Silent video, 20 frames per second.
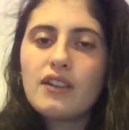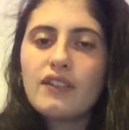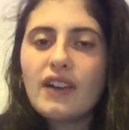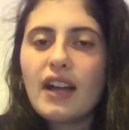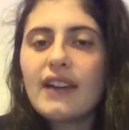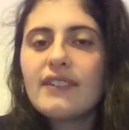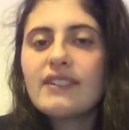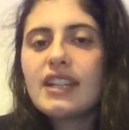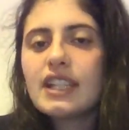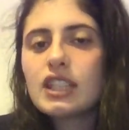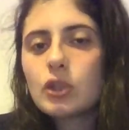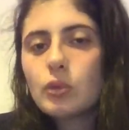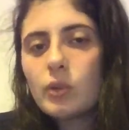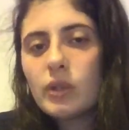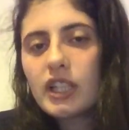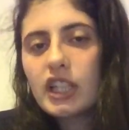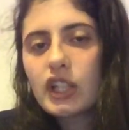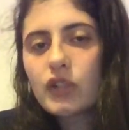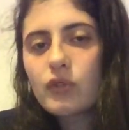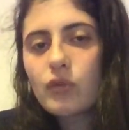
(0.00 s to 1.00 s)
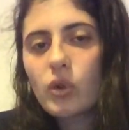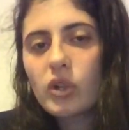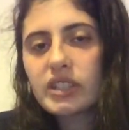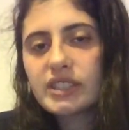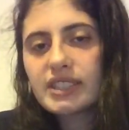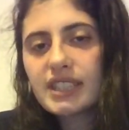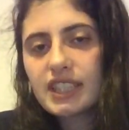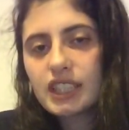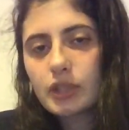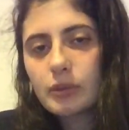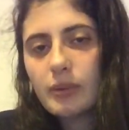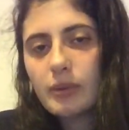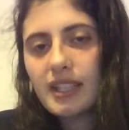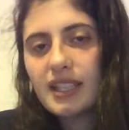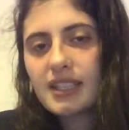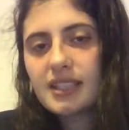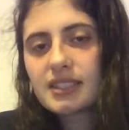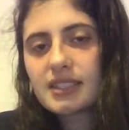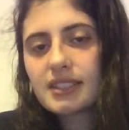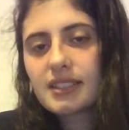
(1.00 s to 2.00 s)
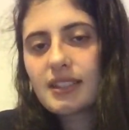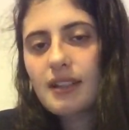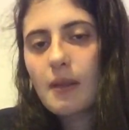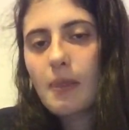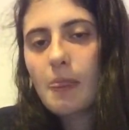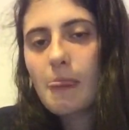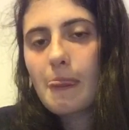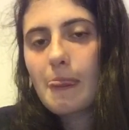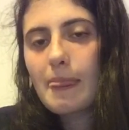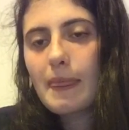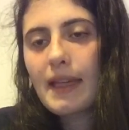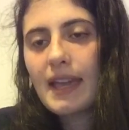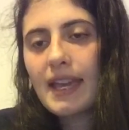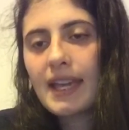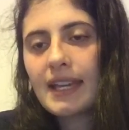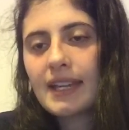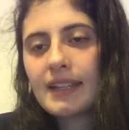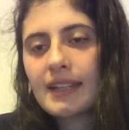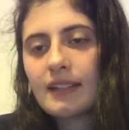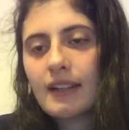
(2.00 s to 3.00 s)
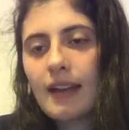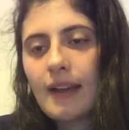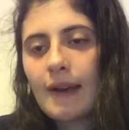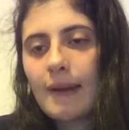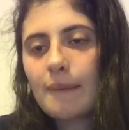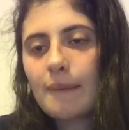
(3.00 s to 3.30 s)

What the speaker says: 5 days a week for 6 weeks. And,